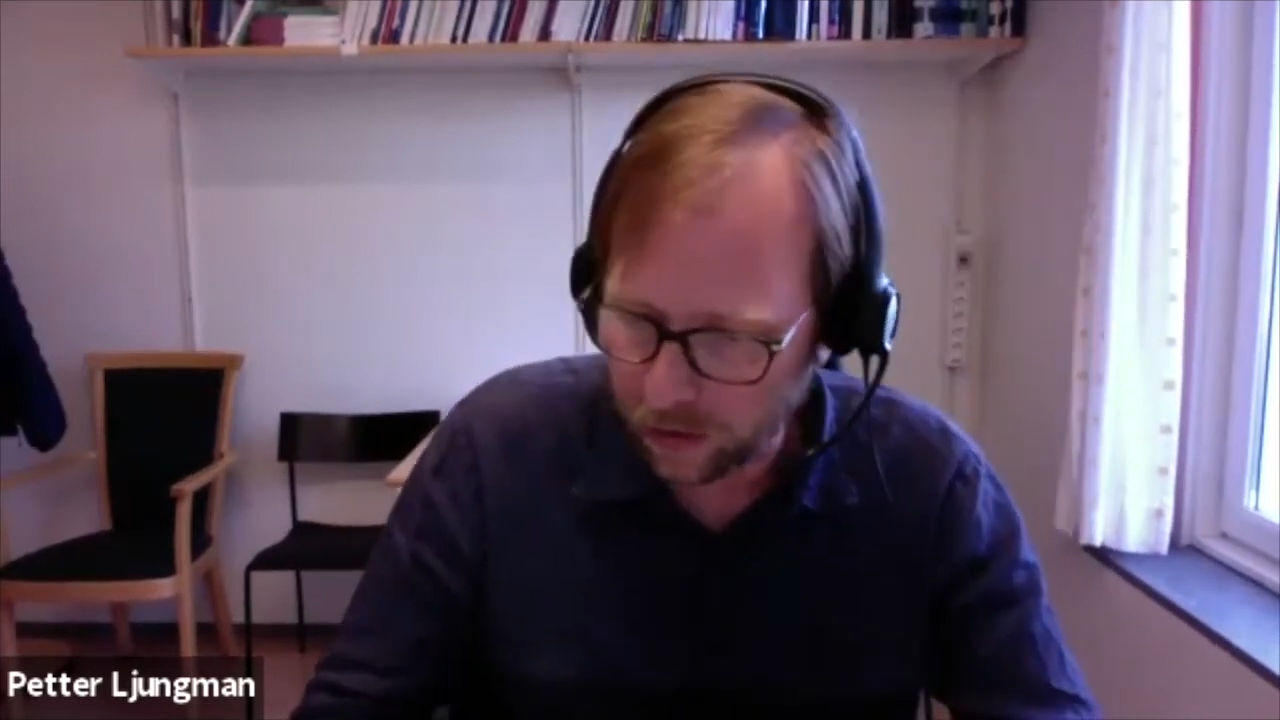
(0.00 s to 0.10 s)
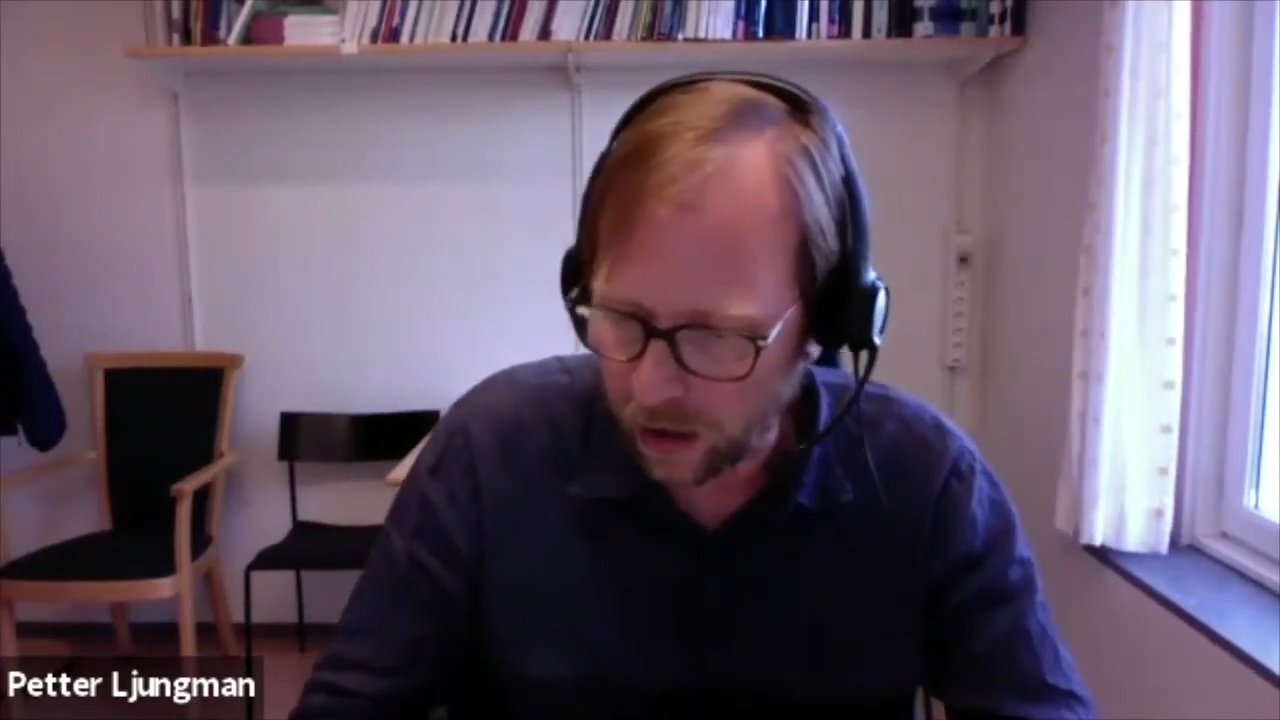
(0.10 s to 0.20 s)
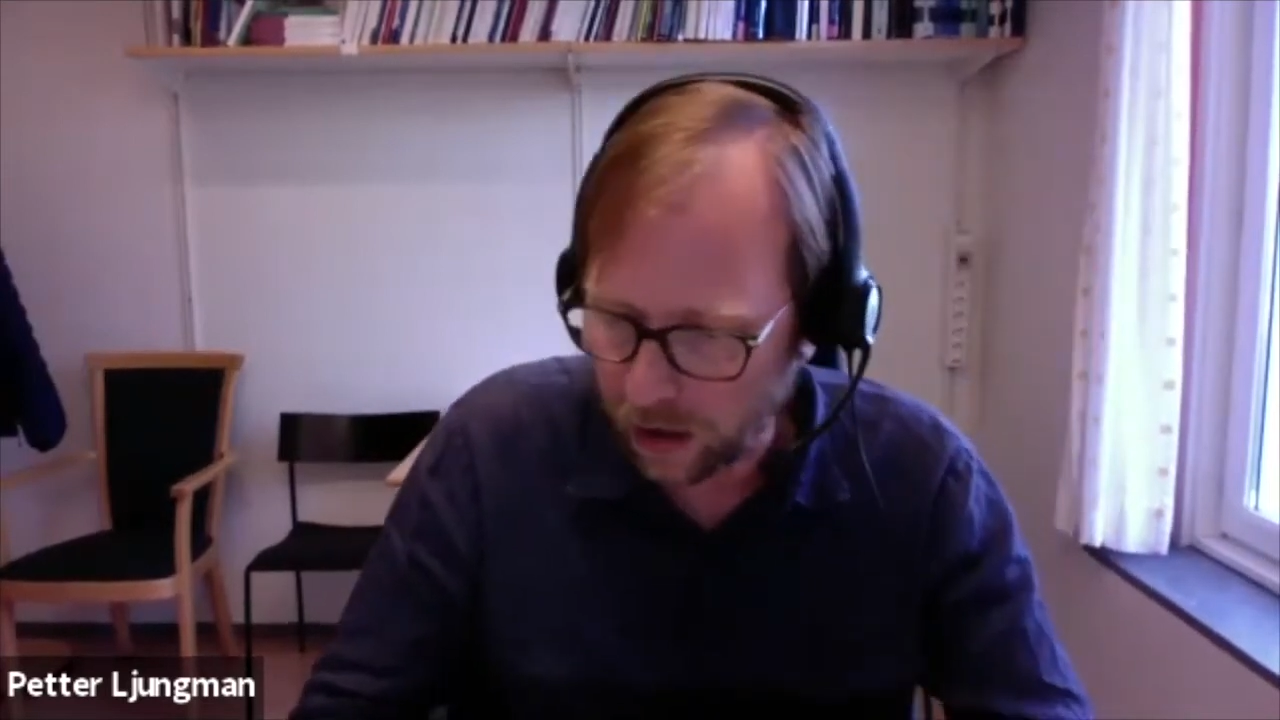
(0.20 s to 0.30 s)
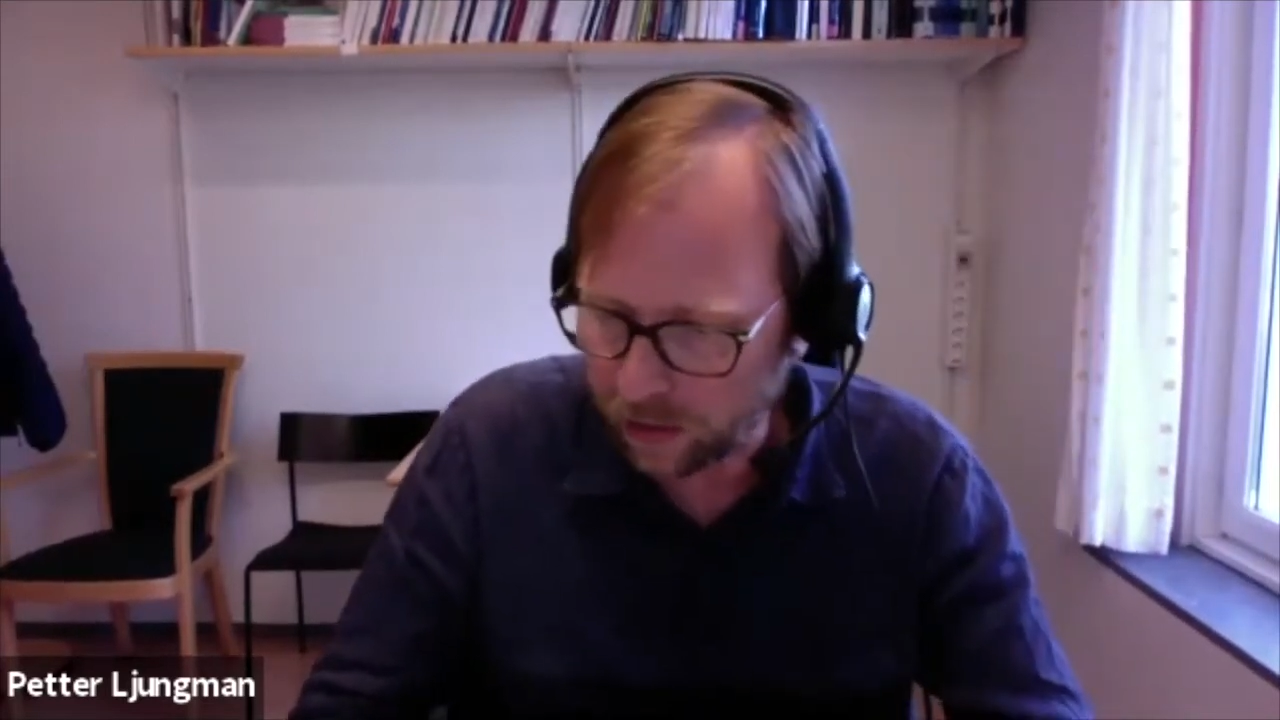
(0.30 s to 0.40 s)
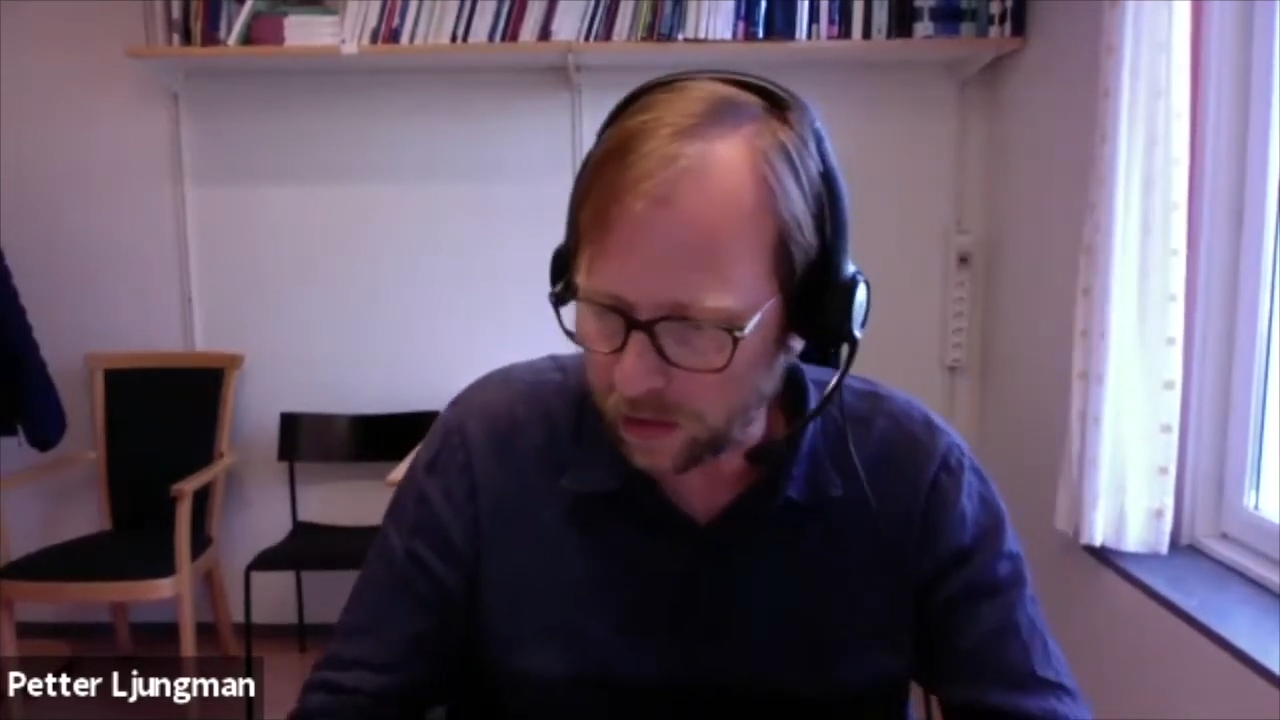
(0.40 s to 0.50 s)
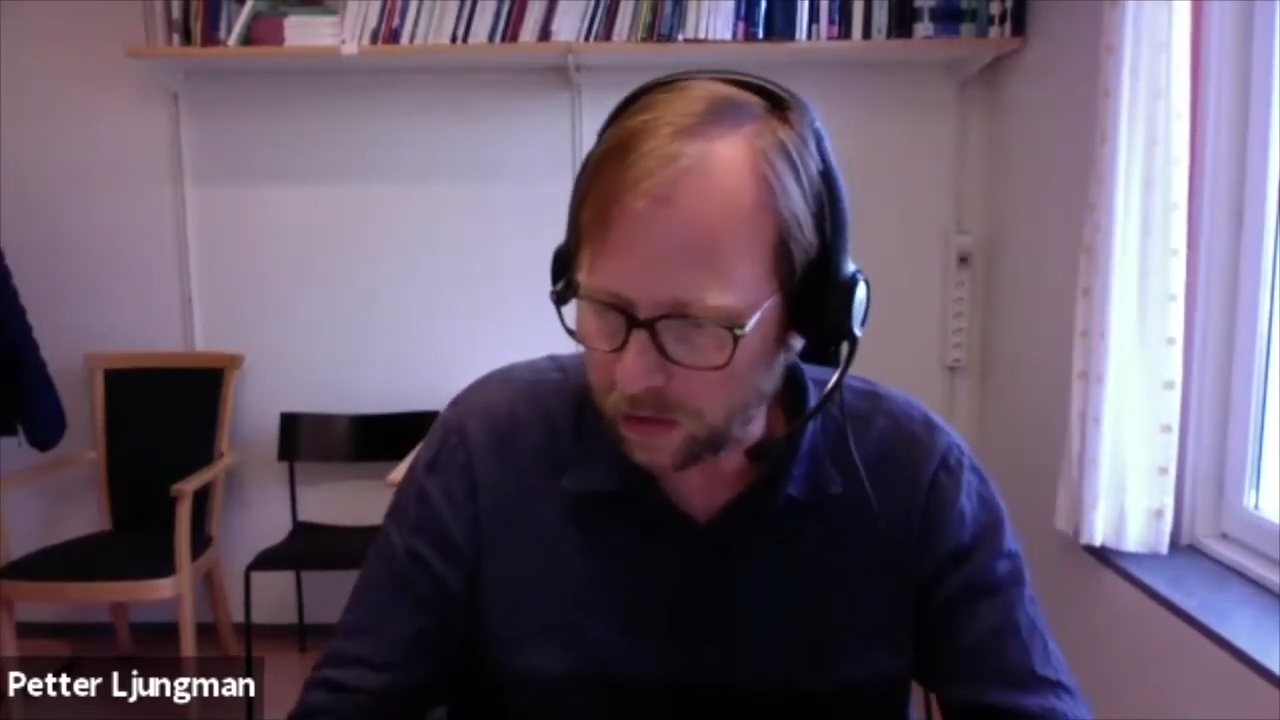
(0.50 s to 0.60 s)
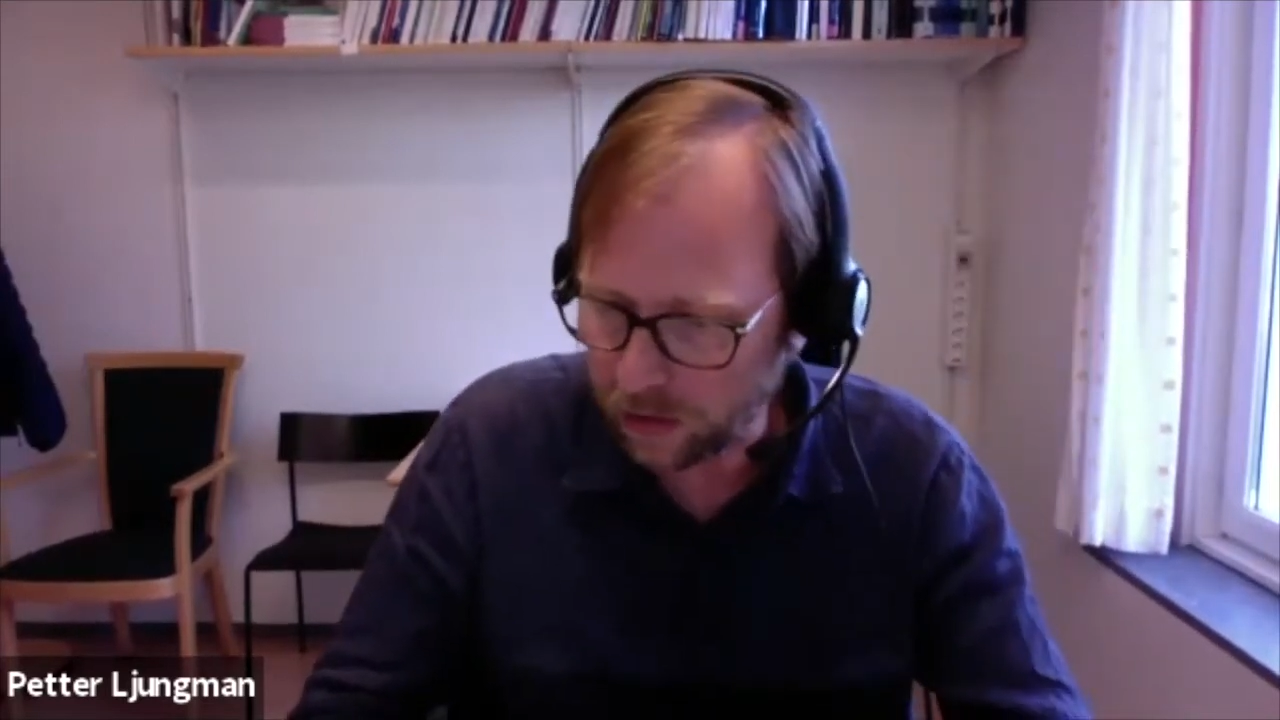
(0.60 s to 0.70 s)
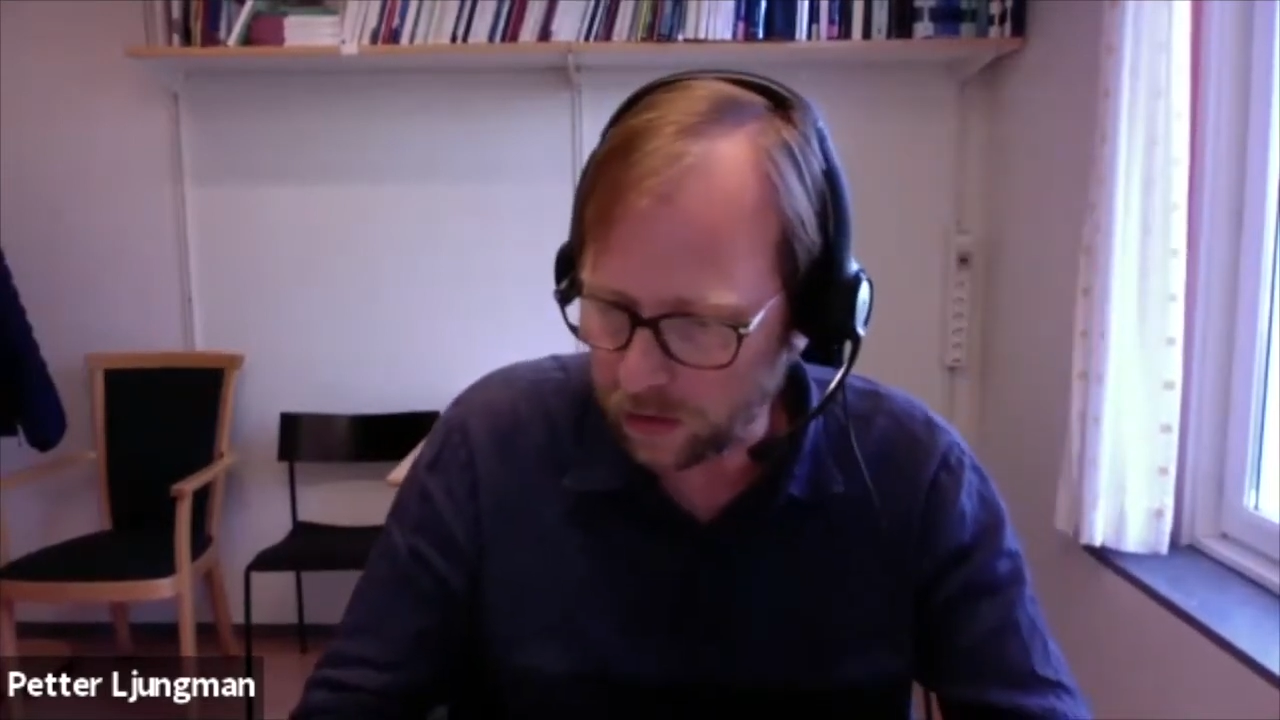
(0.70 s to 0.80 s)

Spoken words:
And I think,